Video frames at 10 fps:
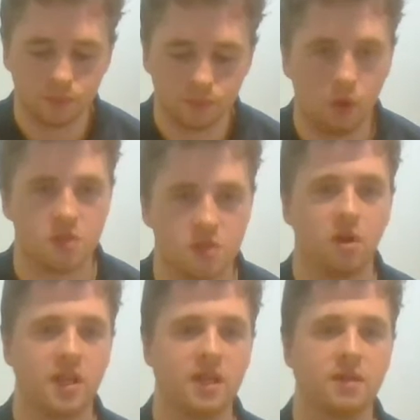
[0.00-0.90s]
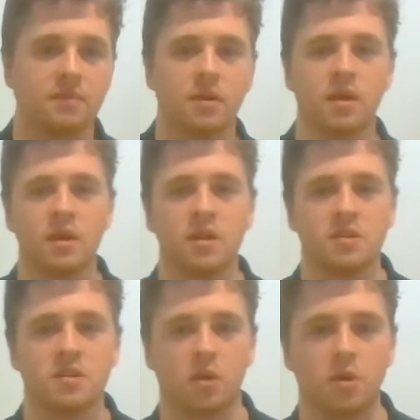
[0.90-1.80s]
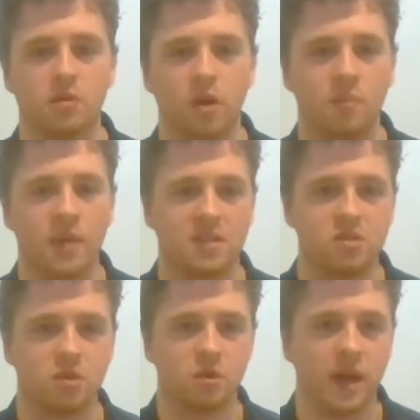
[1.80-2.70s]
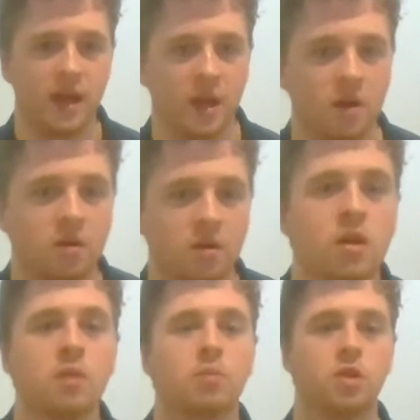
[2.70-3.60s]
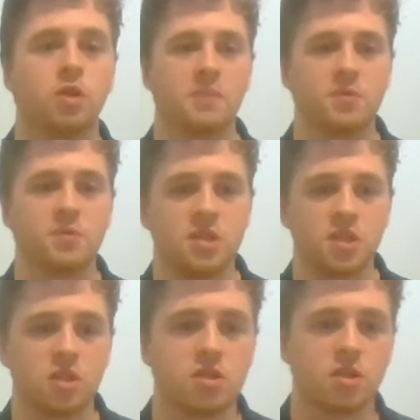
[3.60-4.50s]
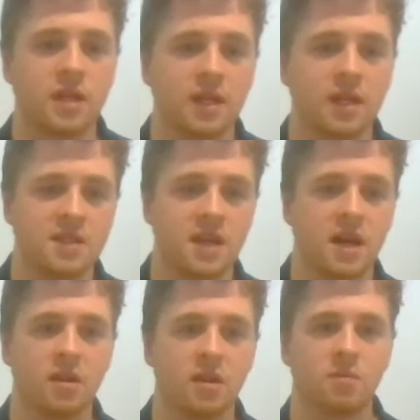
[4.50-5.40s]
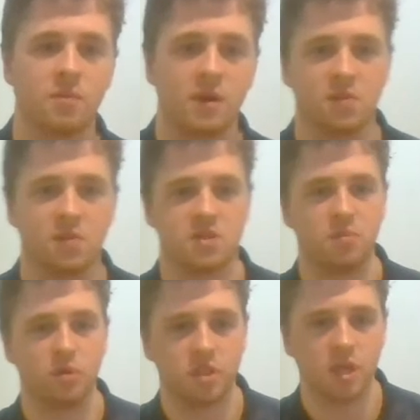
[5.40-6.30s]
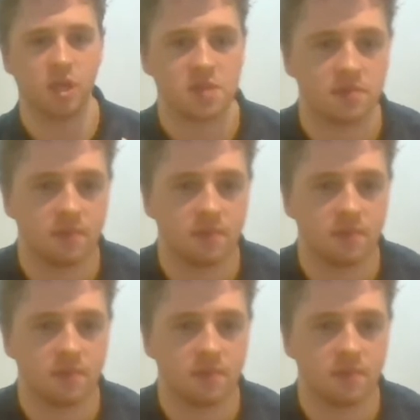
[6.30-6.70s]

Awesome, Lockie. So we're going to move on back to our push-up position. So kneeling down, explosive push-ups.